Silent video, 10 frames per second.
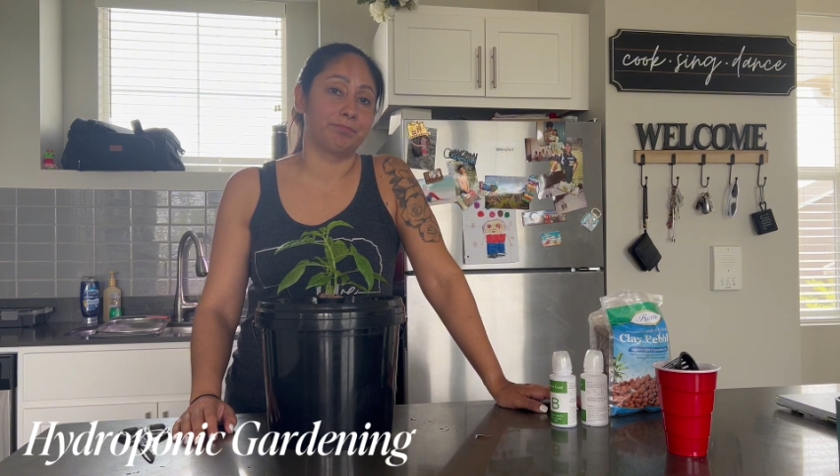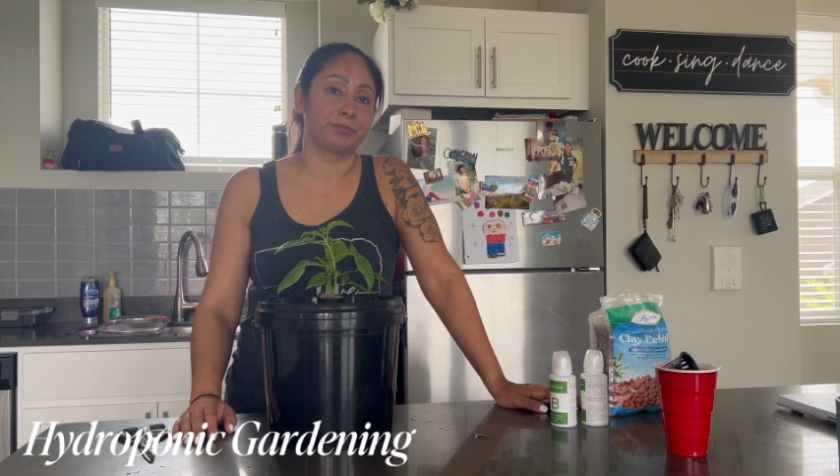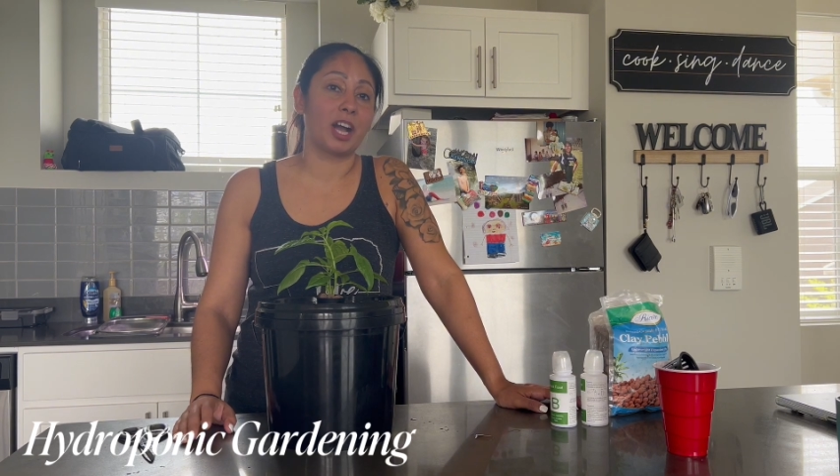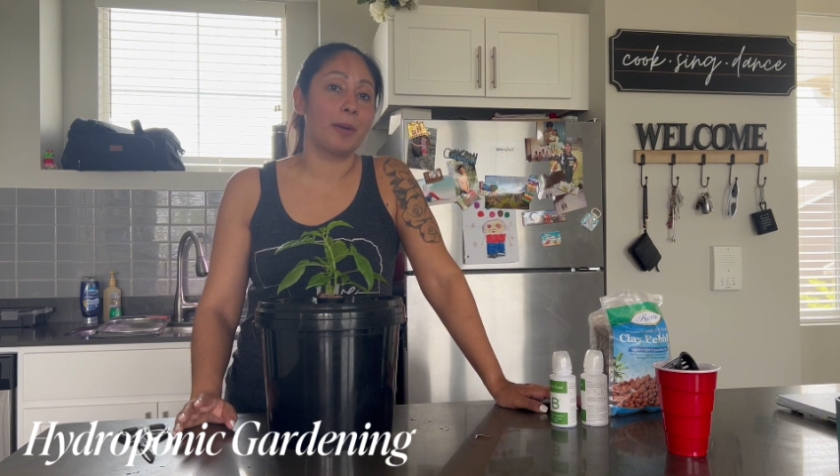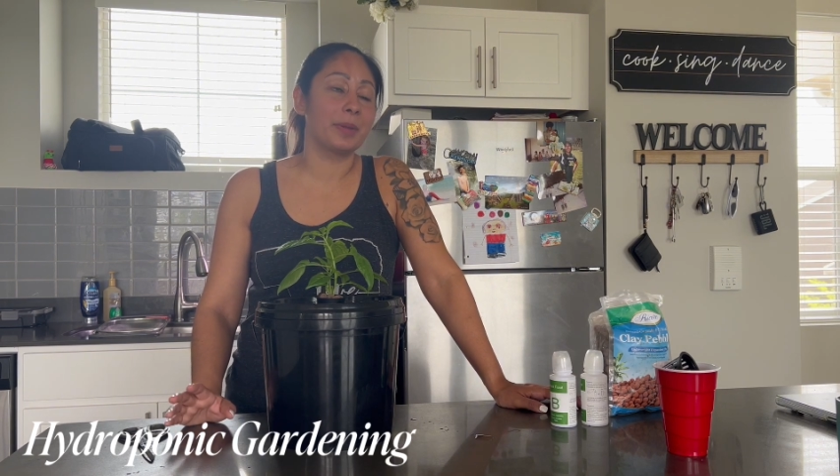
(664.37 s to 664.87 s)

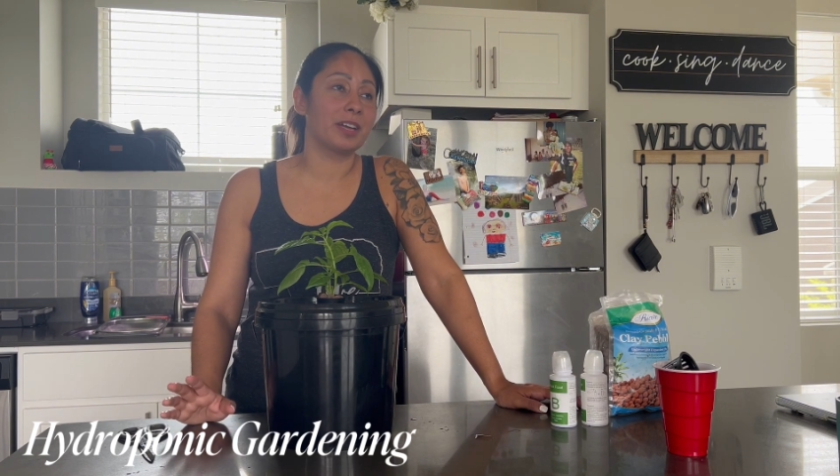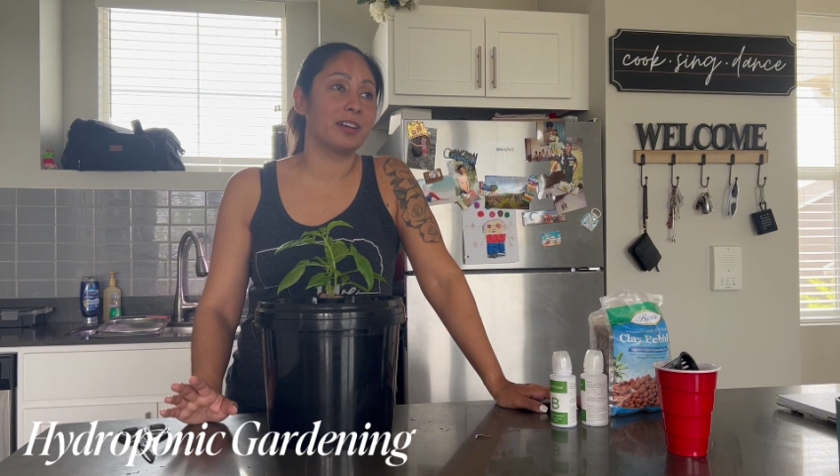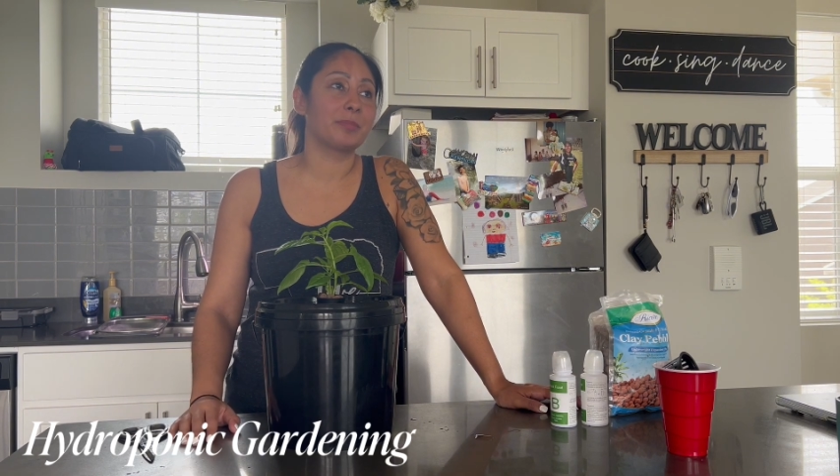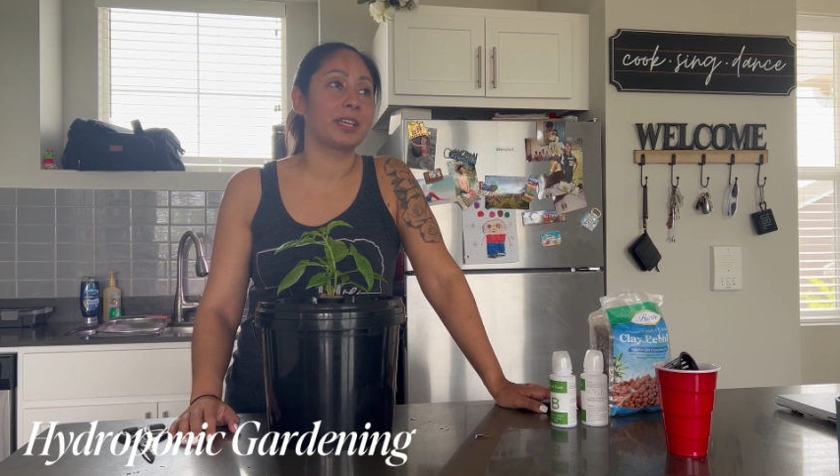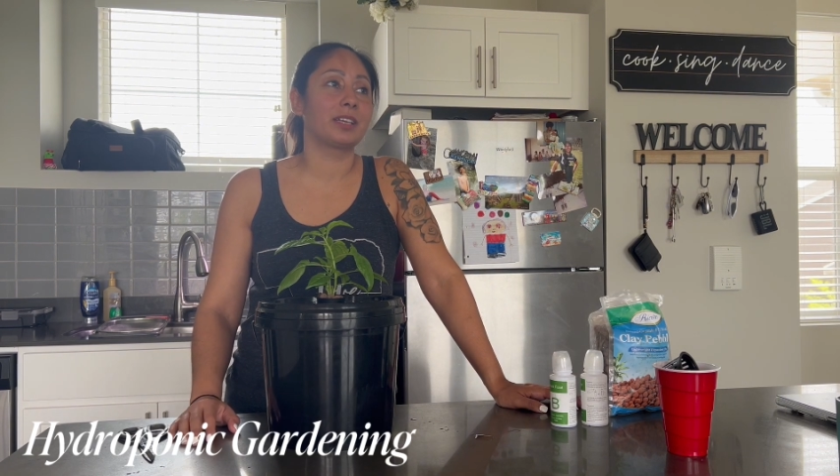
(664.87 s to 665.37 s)
comment
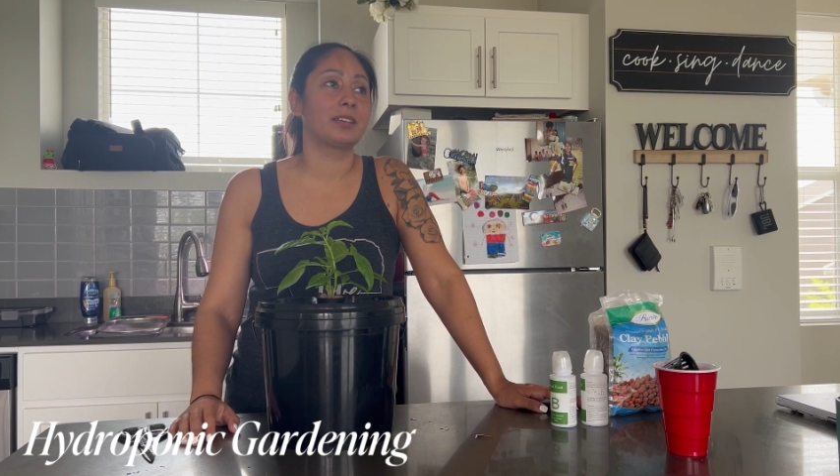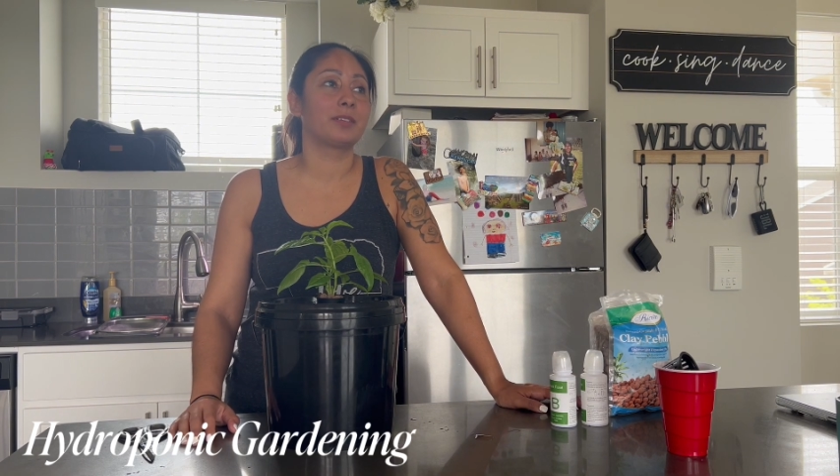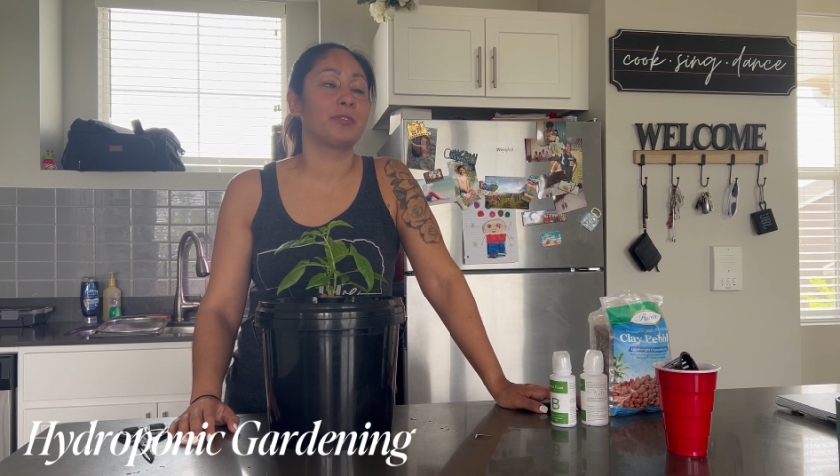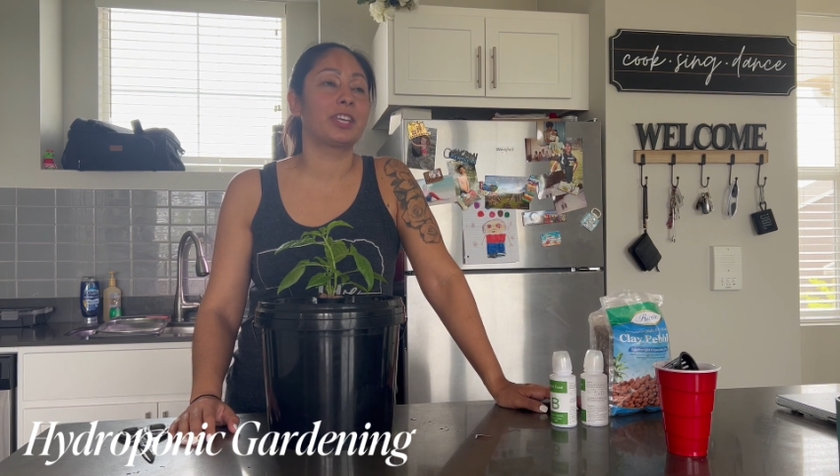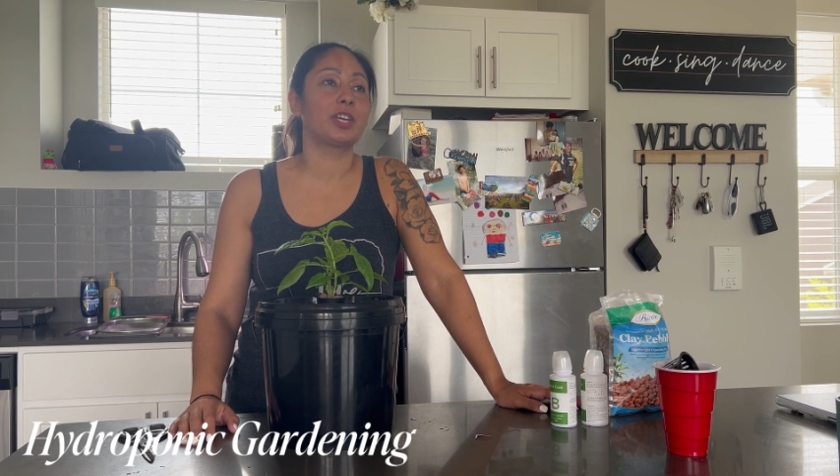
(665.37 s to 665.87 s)
on my
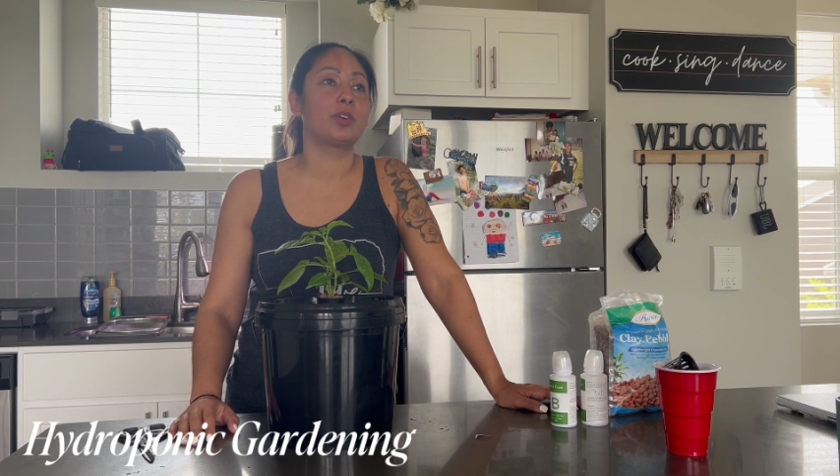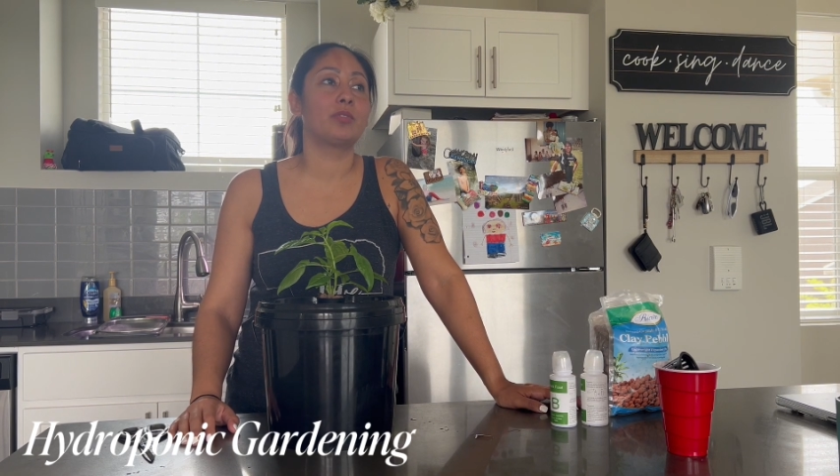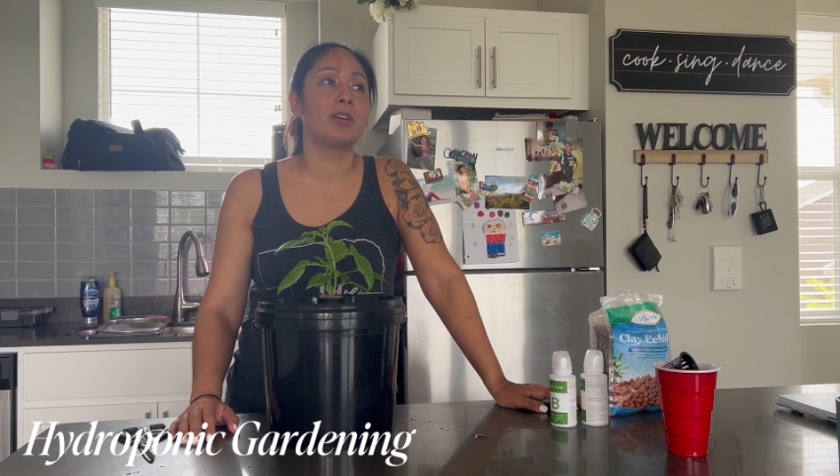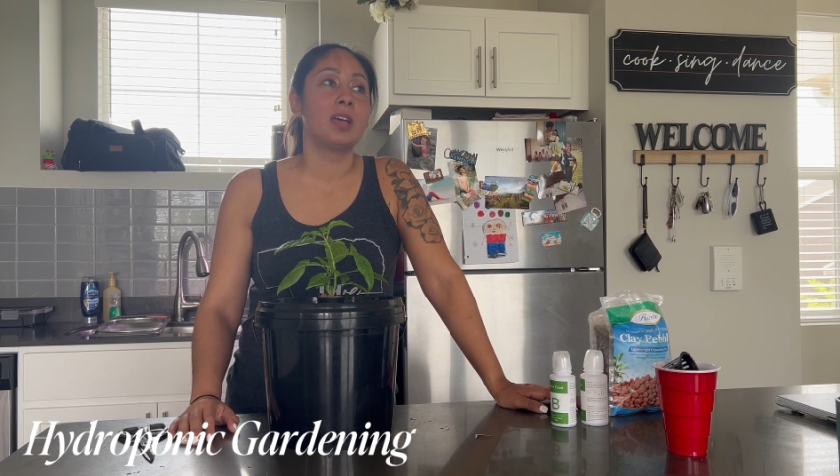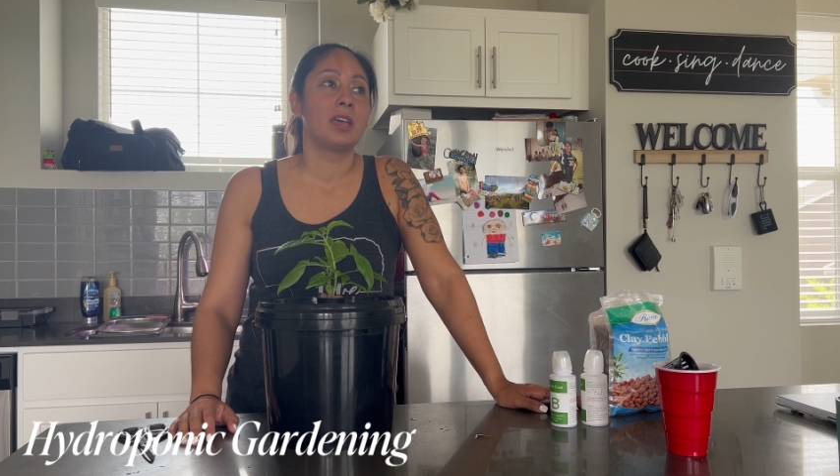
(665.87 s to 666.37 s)
video